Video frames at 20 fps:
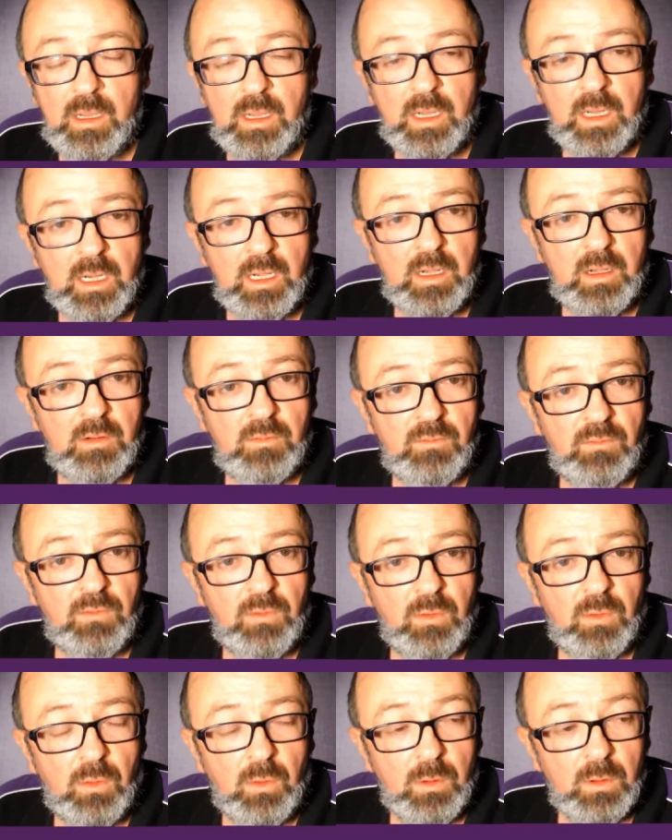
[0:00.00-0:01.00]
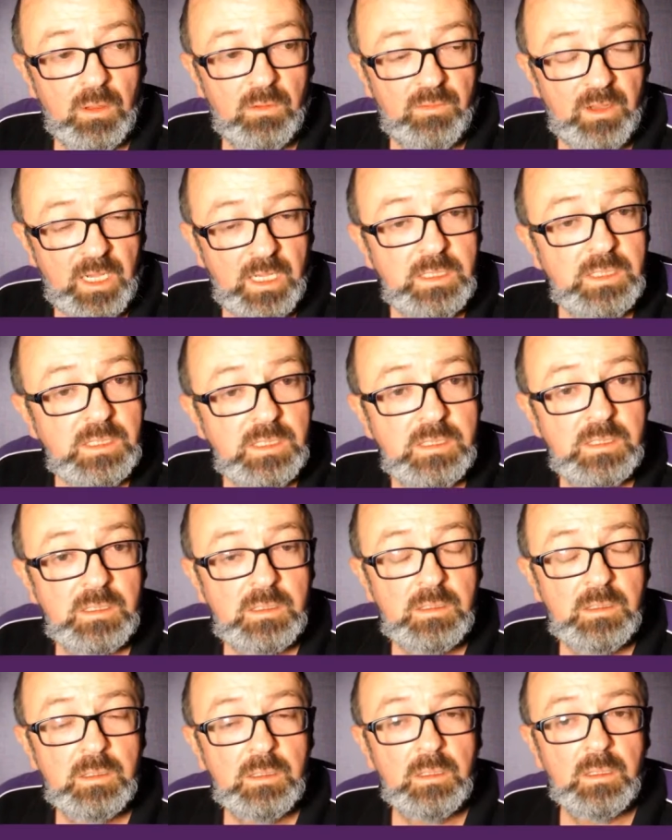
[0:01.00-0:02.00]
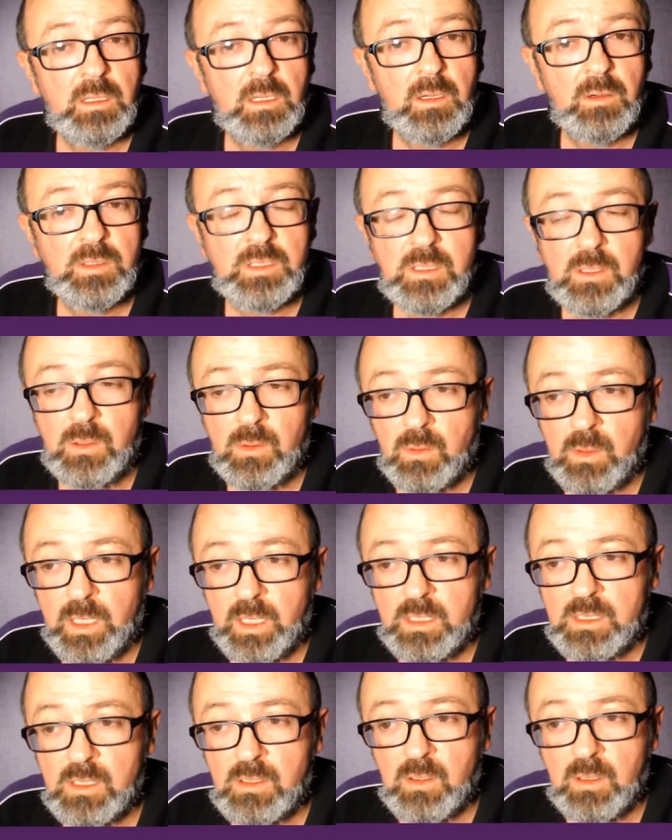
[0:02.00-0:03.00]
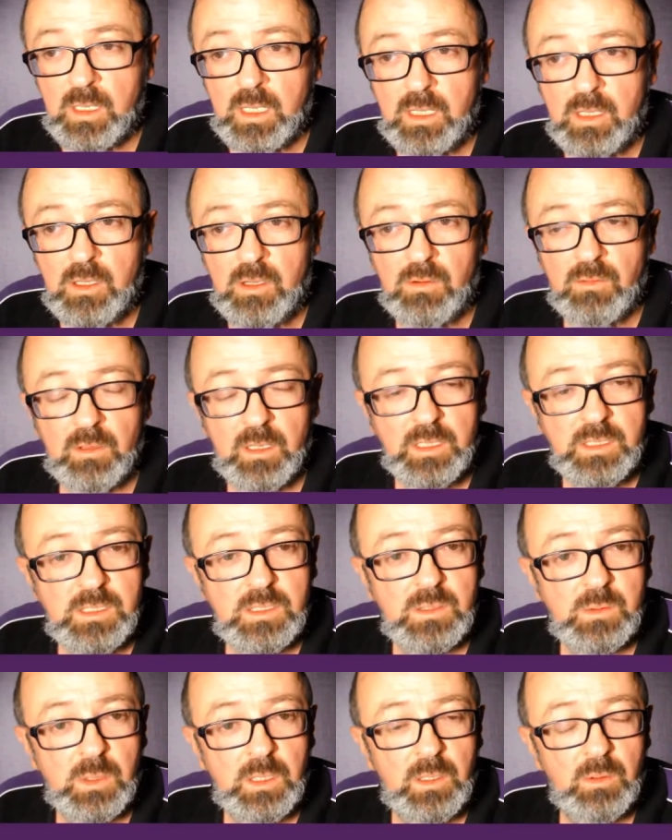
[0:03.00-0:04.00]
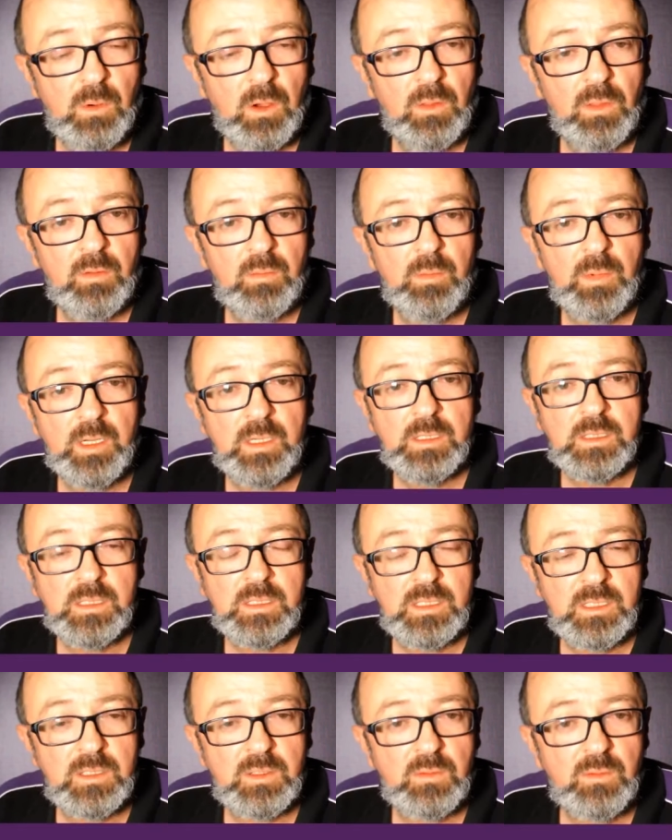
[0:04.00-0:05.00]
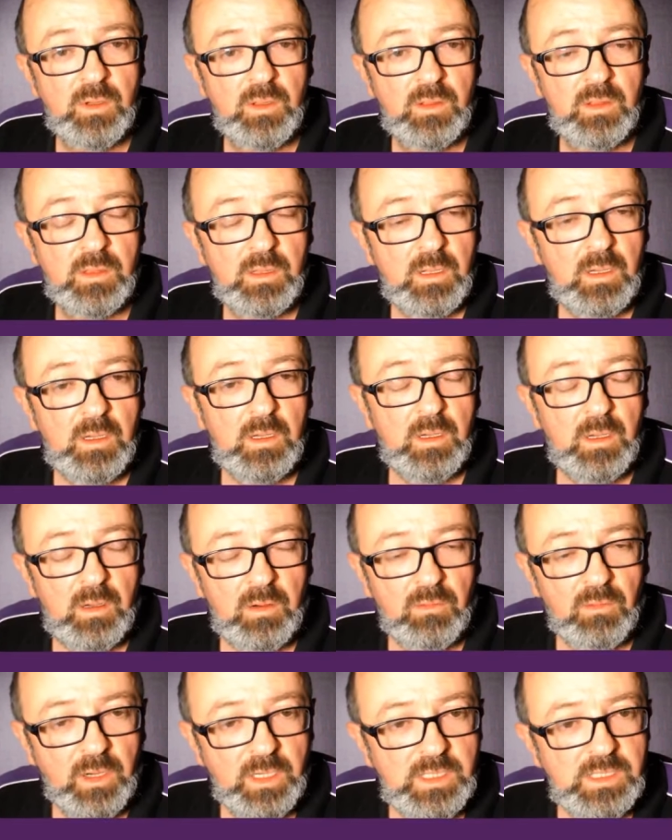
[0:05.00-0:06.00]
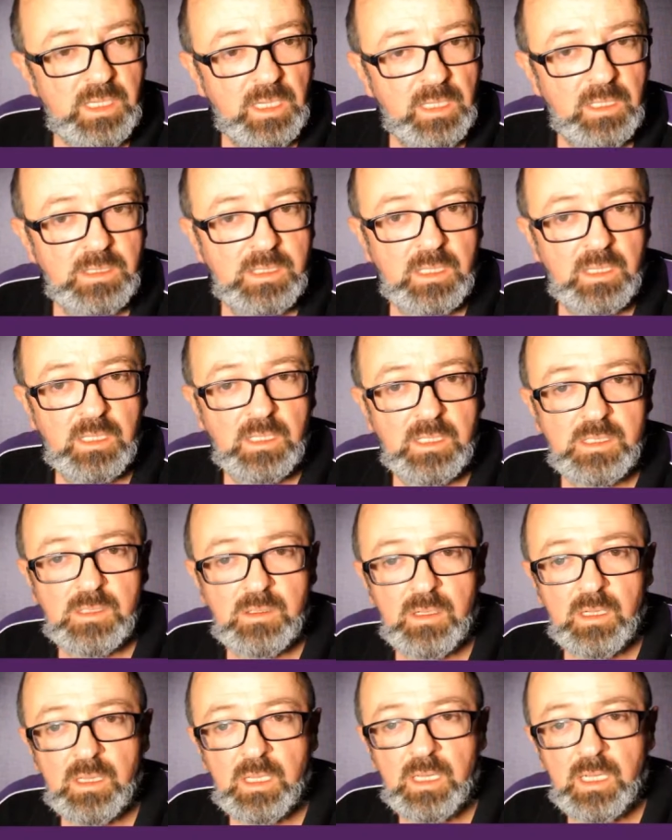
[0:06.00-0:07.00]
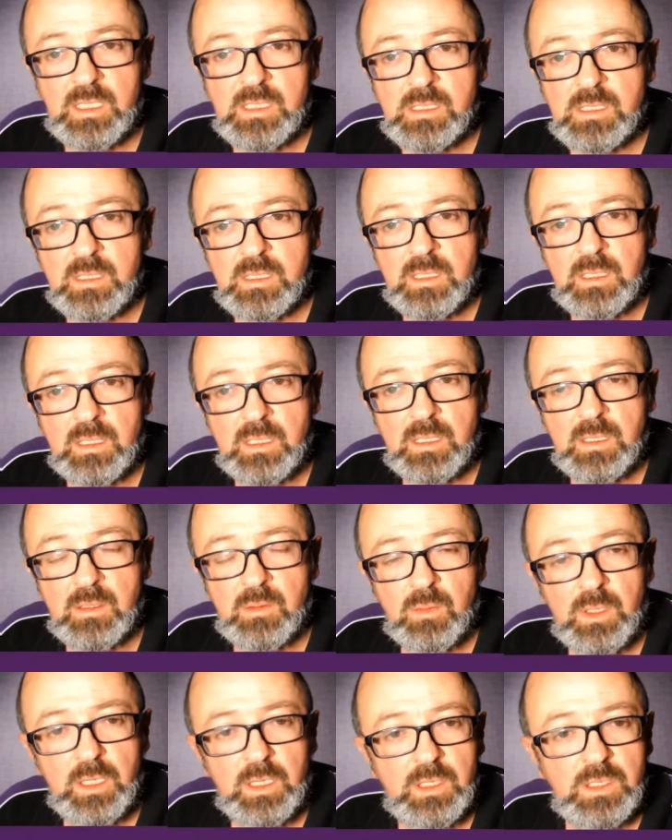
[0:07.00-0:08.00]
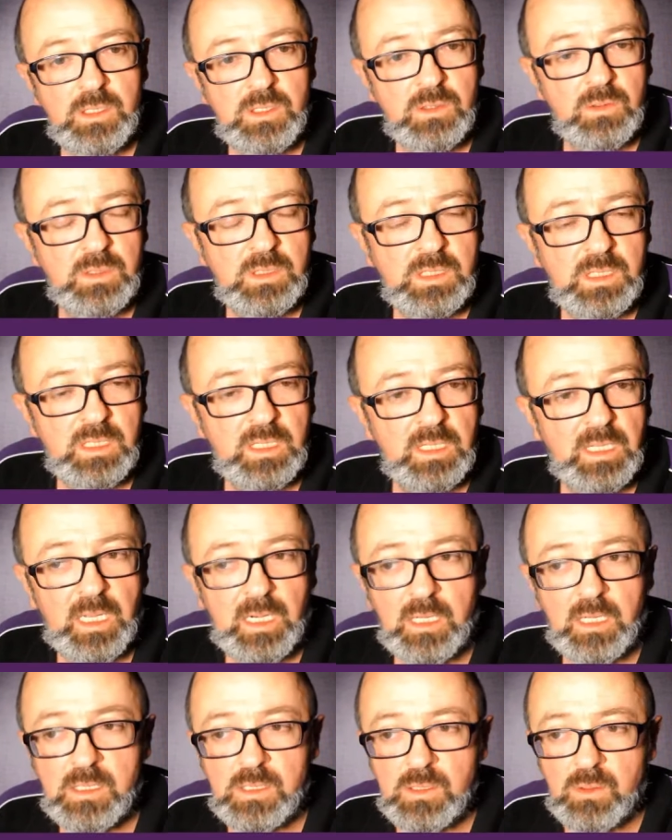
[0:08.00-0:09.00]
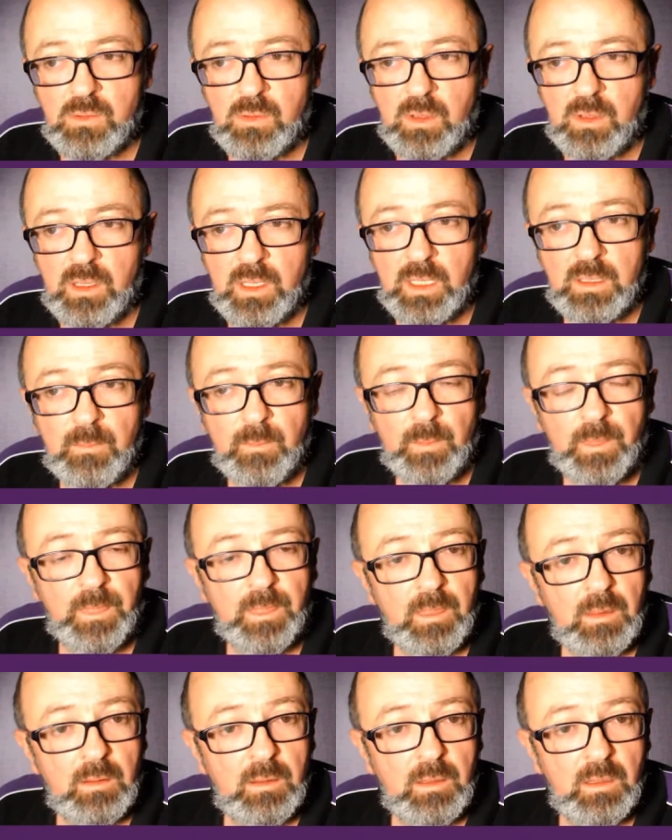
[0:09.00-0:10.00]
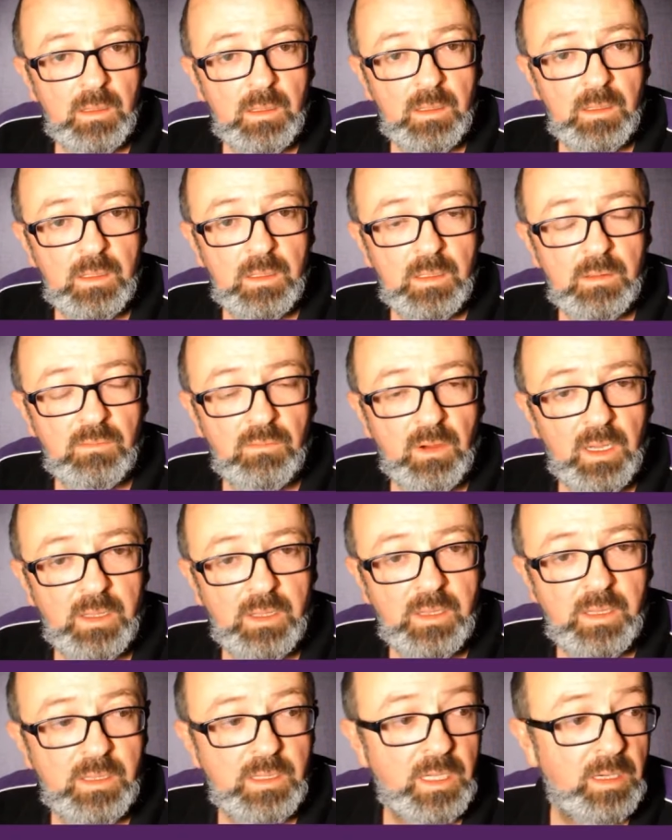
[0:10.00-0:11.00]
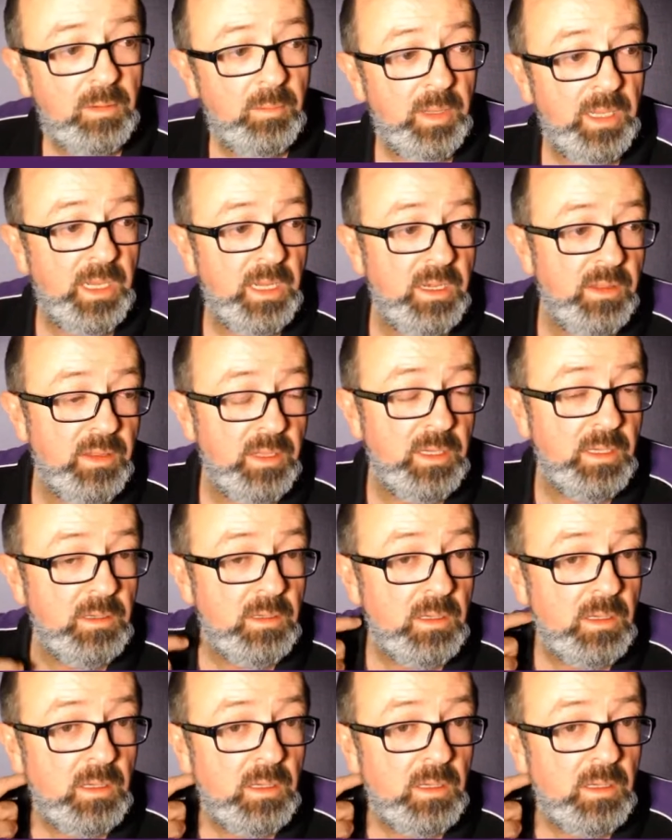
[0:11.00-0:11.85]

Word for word: And for all of us, I know it's annoying to not get new releases when you want them and to deal with resellers and things like that. Uh, we should see that as a good thing uh, rather than a bad thing.